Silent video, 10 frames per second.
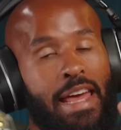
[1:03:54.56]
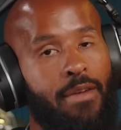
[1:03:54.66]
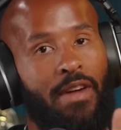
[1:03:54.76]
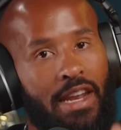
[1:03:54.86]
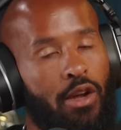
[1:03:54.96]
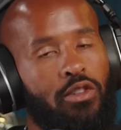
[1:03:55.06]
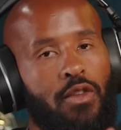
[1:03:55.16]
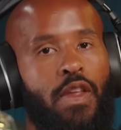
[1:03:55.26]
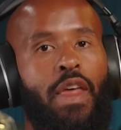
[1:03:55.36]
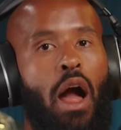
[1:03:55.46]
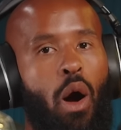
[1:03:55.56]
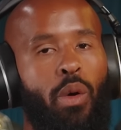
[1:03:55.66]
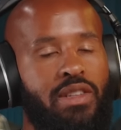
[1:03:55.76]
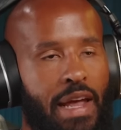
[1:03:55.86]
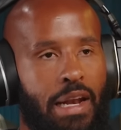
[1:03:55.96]
if, and here's the thing that I
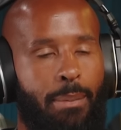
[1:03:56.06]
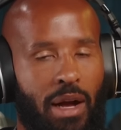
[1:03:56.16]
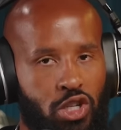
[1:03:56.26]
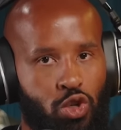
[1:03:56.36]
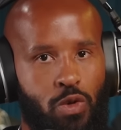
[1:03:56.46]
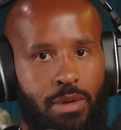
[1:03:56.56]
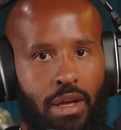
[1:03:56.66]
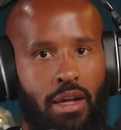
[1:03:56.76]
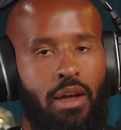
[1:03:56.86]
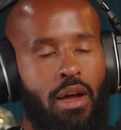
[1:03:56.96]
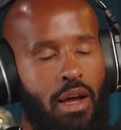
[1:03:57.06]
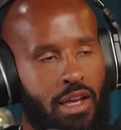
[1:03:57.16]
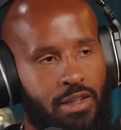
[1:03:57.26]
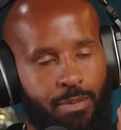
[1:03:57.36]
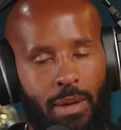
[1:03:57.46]
always hated about streaming.
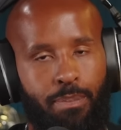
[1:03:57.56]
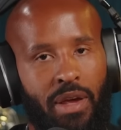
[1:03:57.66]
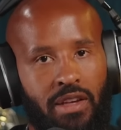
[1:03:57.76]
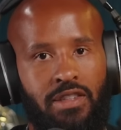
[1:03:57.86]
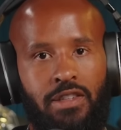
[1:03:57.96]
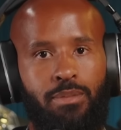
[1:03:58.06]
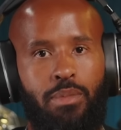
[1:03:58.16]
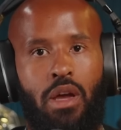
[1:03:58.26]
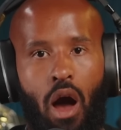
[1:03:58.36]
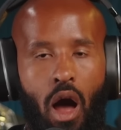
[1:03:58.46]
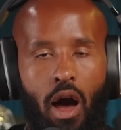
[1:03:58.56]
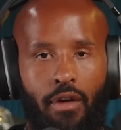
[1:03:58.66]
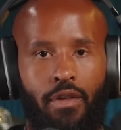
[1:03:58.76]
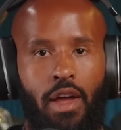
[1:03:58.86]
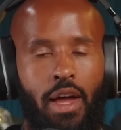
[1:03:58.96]
It pisses me
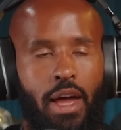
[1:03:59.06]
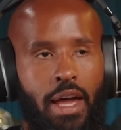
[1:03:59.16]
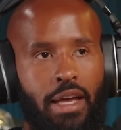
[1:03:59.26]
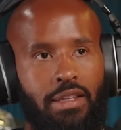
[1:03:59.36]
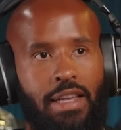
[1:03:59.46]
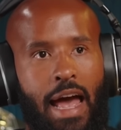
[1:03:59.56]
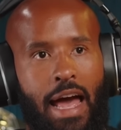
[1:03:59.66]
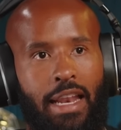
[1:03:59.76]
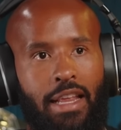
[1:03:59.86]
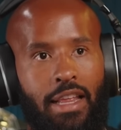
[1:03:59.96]
off, is that